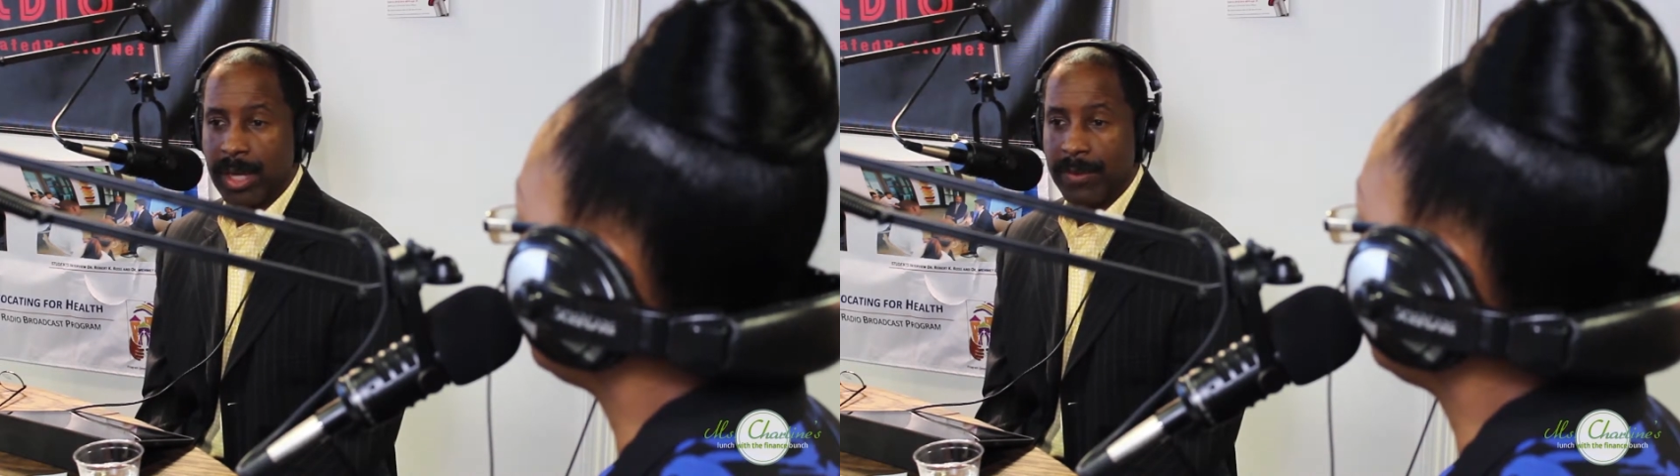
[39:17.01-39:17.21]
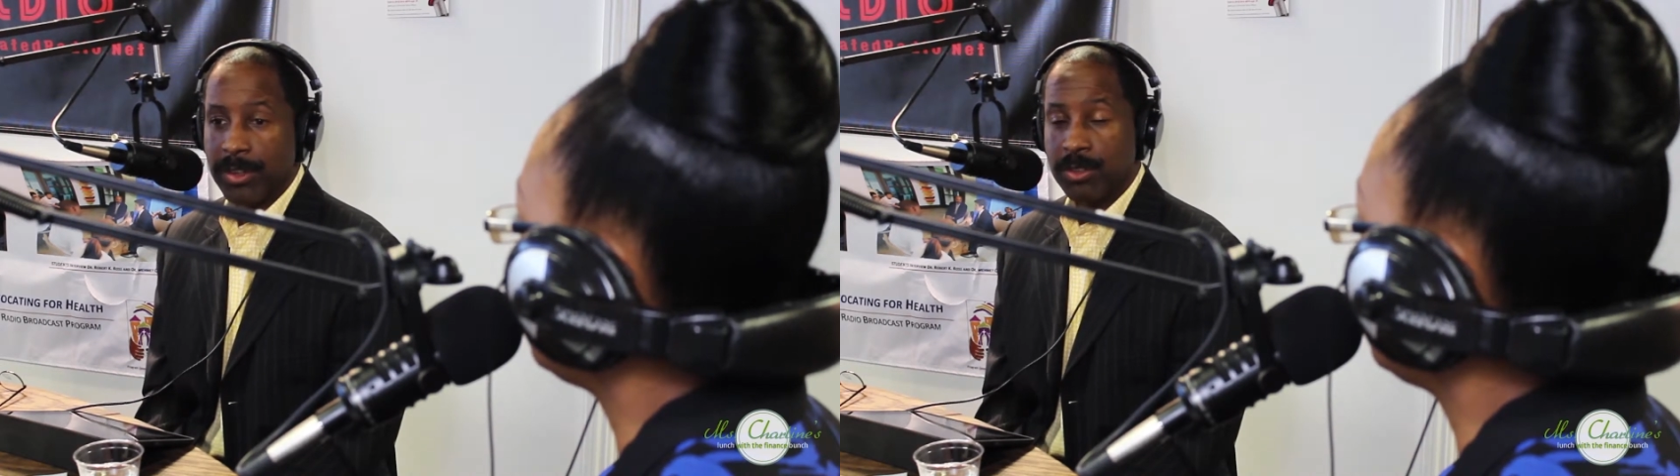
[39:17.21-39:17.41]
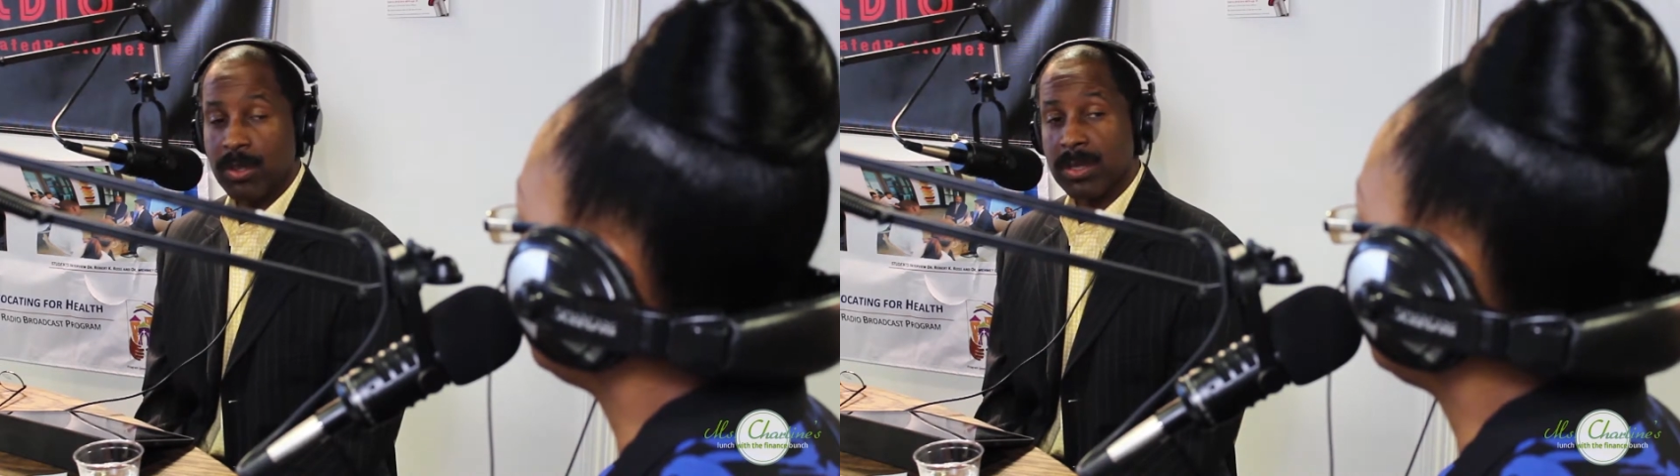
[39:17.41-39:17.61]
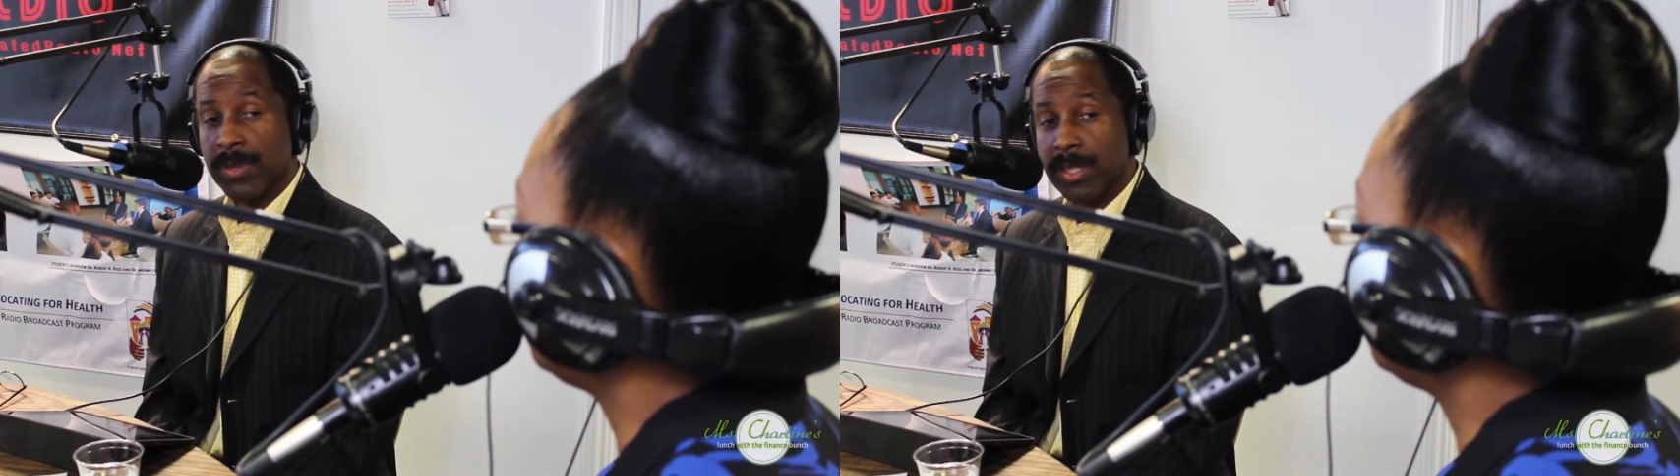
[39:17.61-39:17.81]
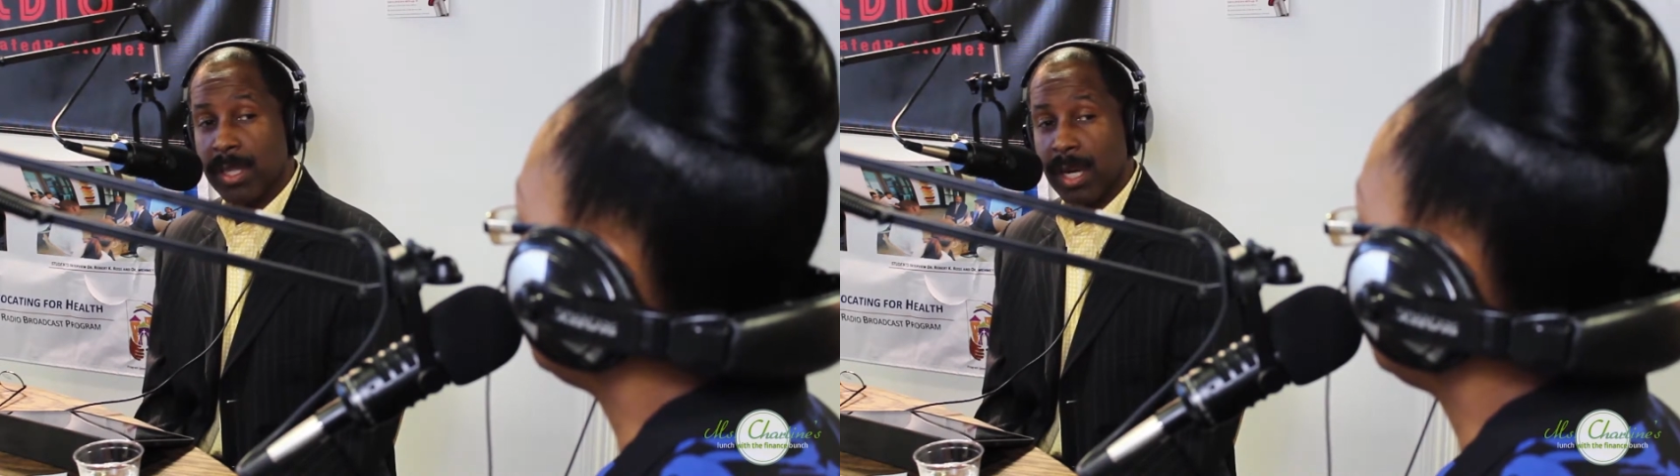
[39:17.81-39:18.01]
to have another source
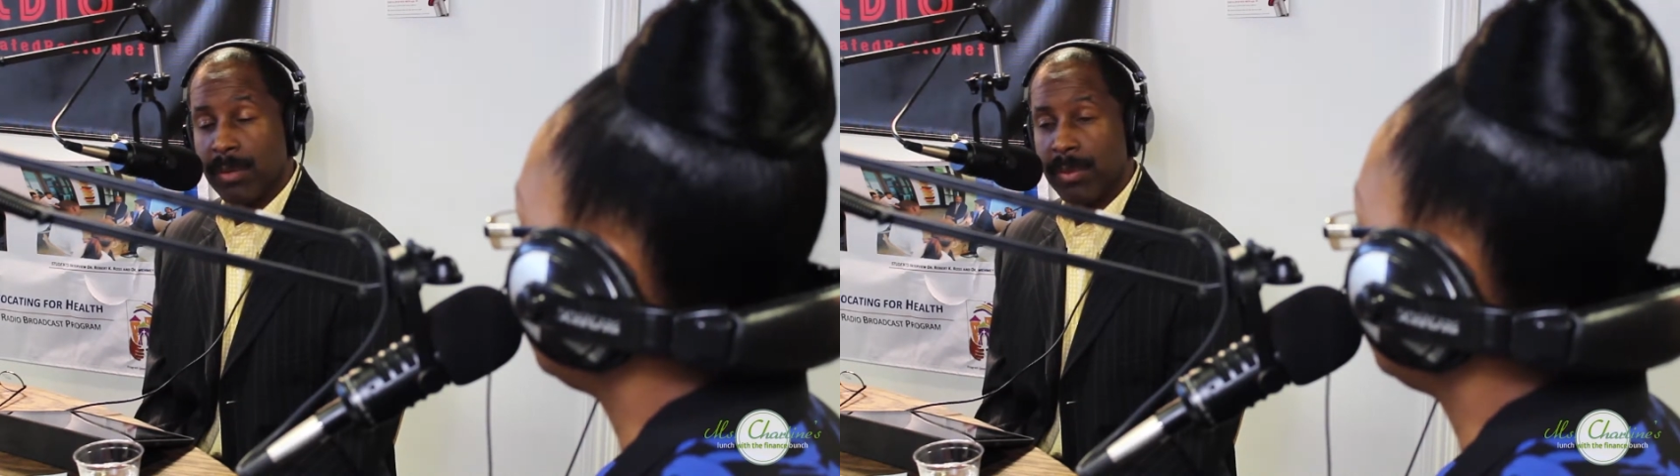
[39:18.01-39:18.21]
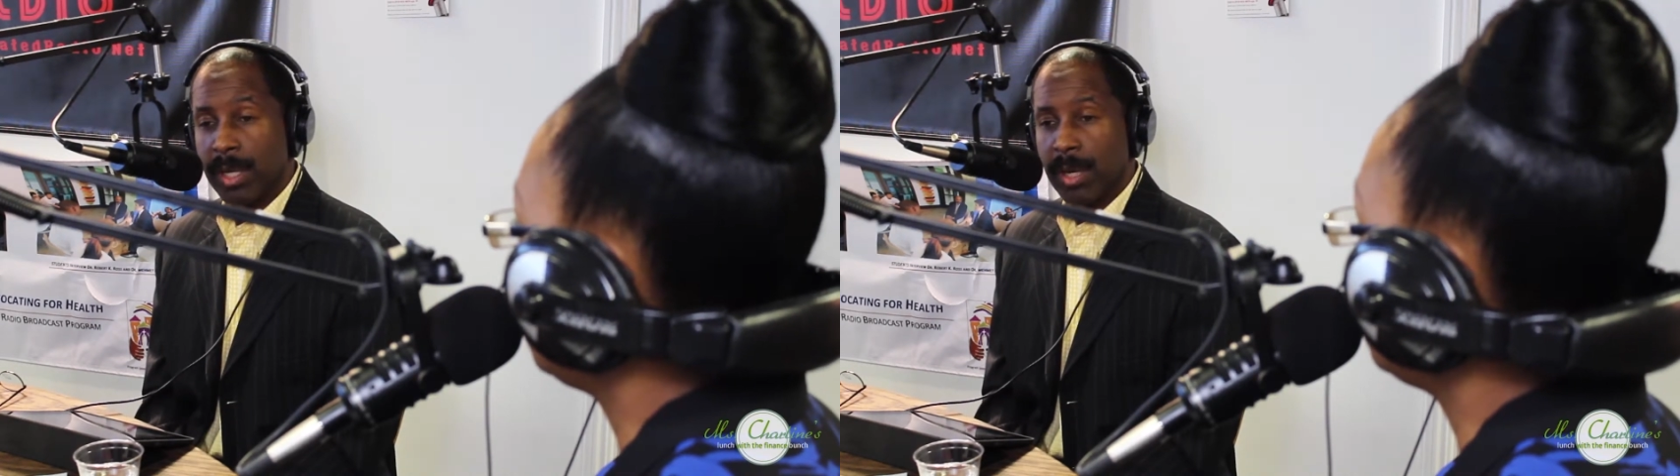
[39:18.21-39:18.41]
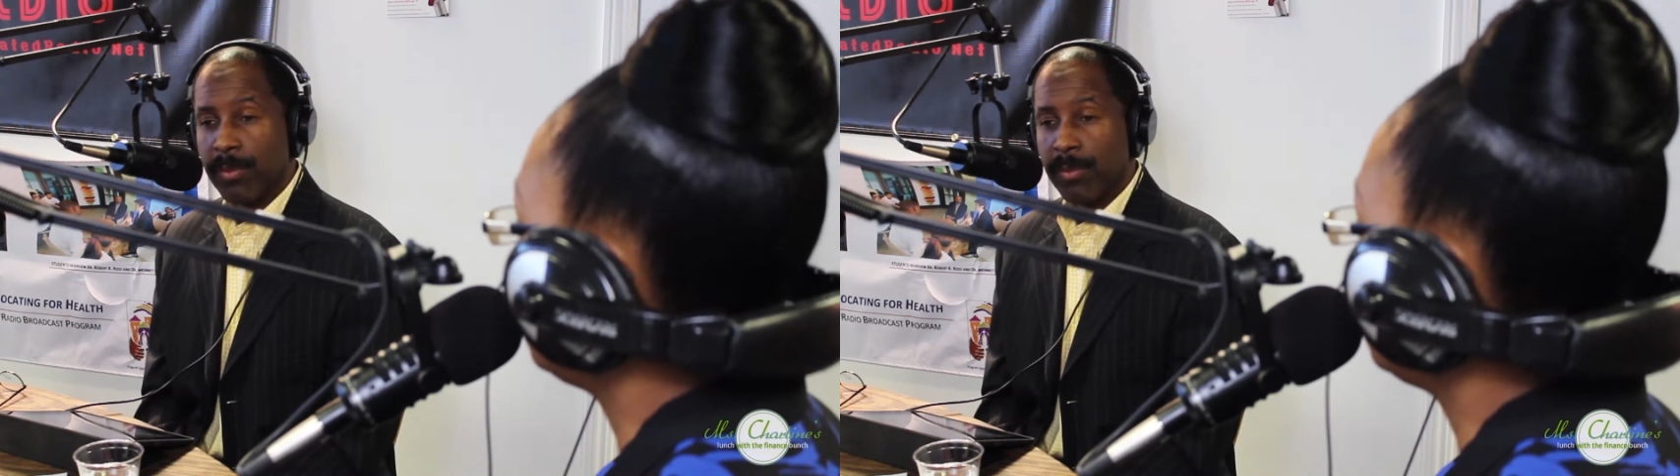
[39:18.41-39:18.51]
of income,